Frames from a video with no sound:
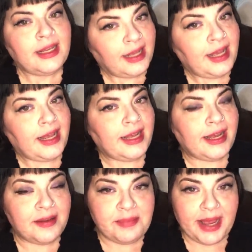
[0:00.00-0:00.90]
Hi,
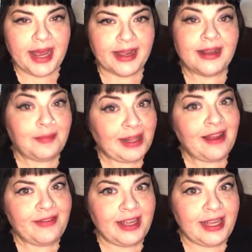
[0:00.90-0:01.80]
I'm back. I'm
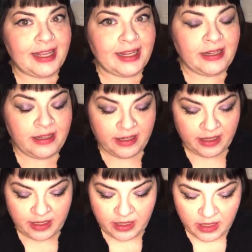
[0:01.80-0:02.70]
live again.
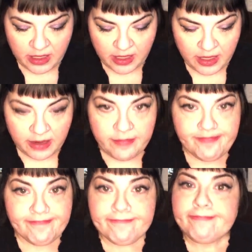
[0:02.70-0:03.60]

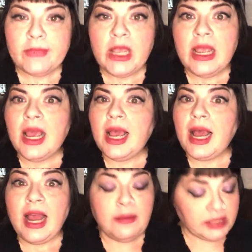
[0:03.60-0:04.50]
Um,
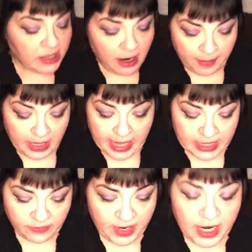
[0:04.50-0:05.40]
I'm sorry my
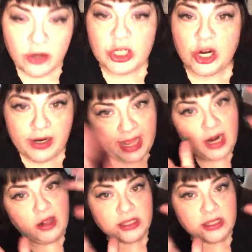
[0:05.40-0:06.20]
last video turned out